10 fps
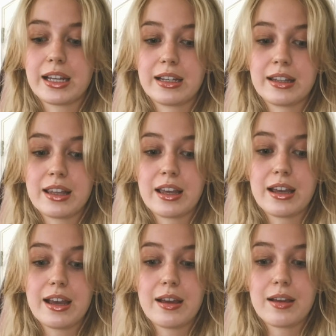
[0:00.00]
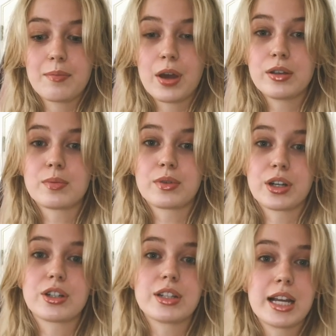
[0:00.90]
and the
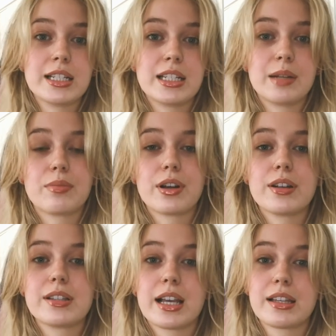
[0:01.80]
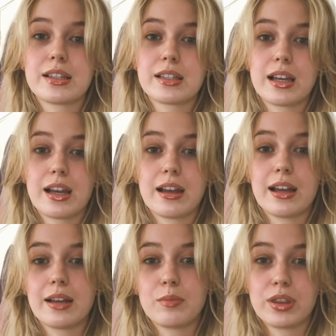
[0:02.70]
post-production editing process
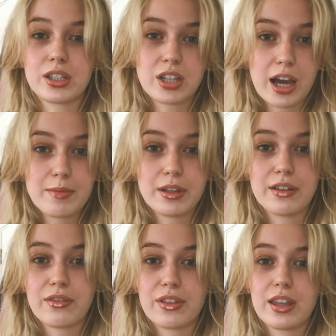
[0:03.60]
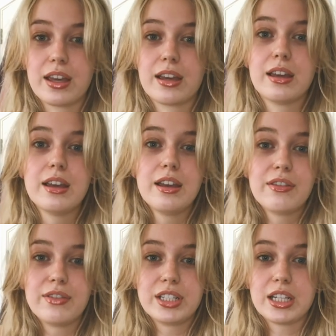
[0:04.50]
with the timing of the
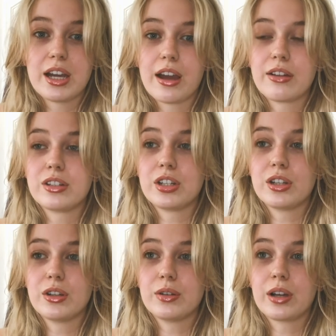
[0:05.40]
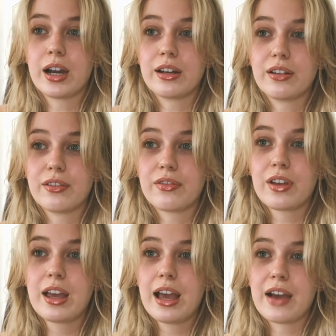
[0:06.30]
video to kind of
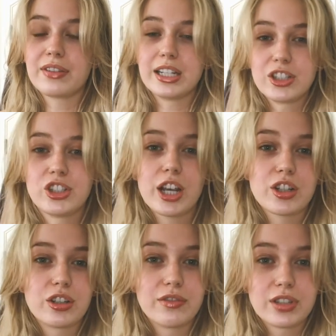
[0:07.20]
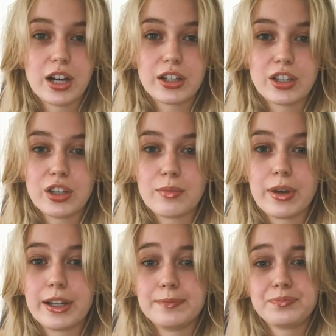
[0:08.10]
have an injection of dark
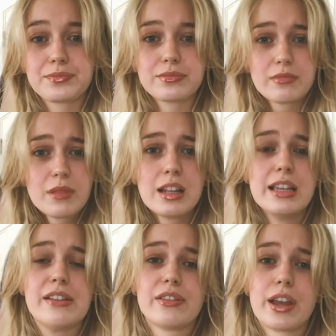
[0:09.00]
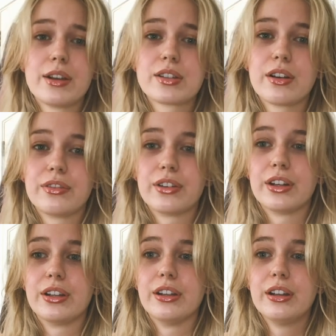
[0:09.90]
humour, even though it's
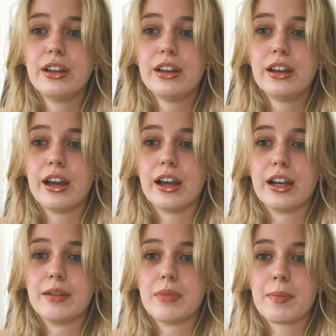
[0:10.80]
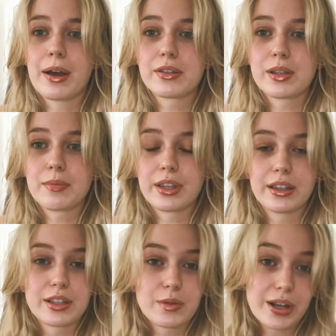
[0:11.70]
often about something
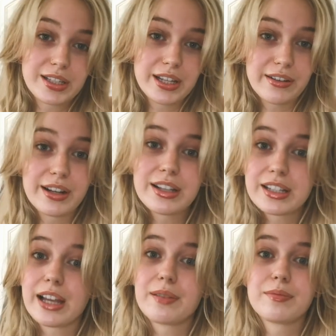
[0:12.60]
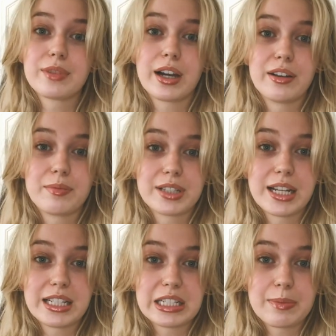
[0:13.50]
that's quite serious, like kind of
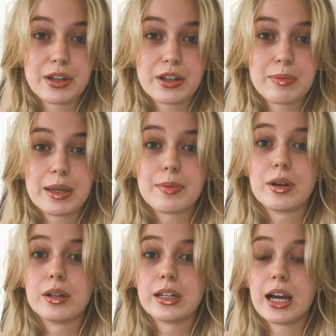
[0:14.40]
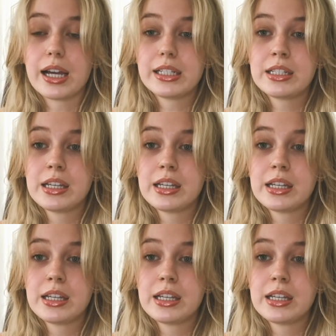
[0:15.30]
pretending to be other people online.